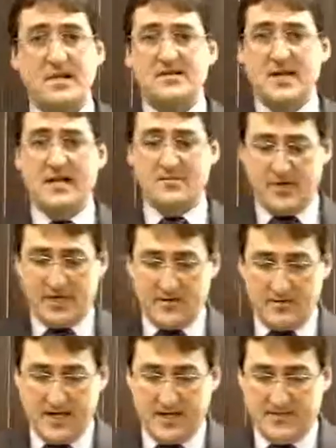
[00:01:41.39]
That will bring you
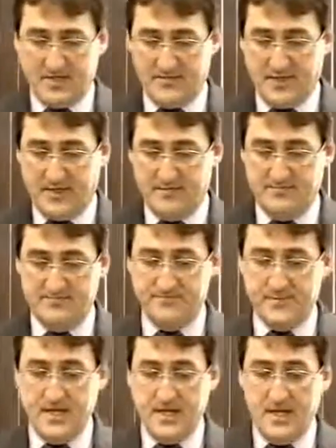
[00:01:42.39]
right up to speed.
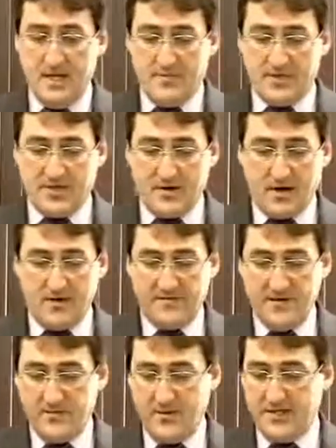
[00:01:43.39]
But there are a
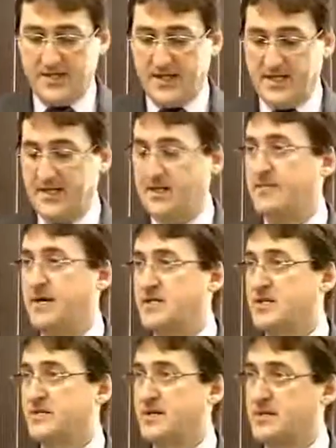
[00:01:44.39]
few points that I'd like to
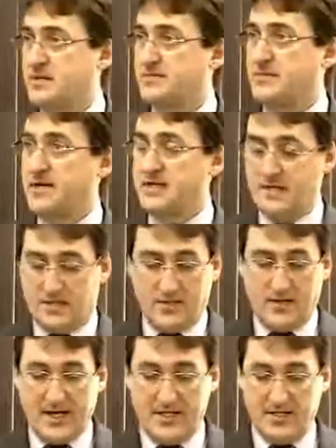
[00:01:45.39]
mention about some basic
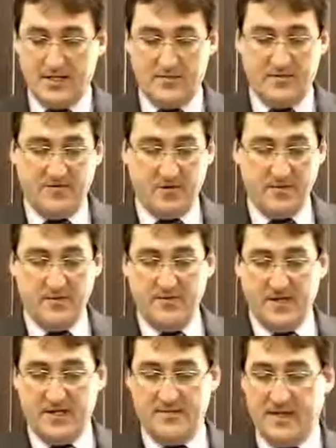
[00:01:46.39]
strategies before I move
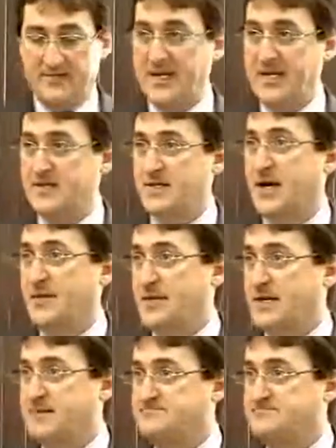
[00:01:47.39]
on to my main topic.